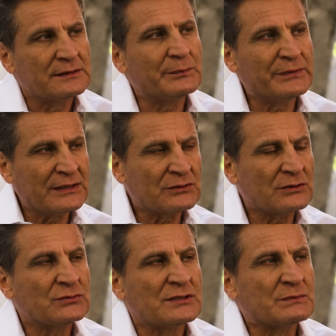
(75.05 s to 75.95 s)
They break
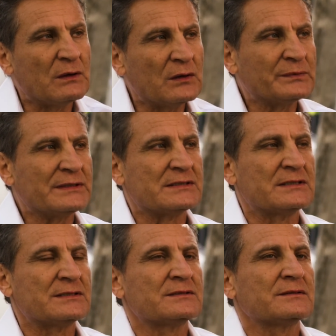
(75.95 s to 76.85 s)
down to small
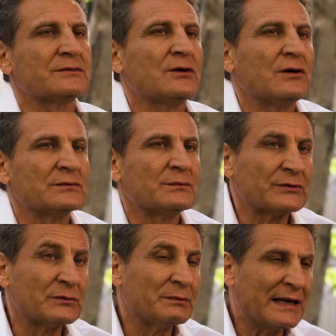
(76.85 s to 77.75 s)
pieces called
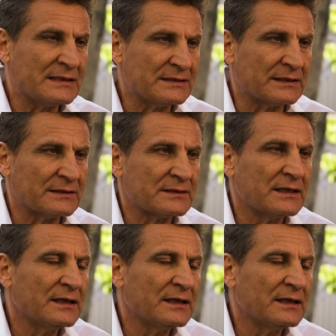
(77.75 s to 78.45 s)
microplastics.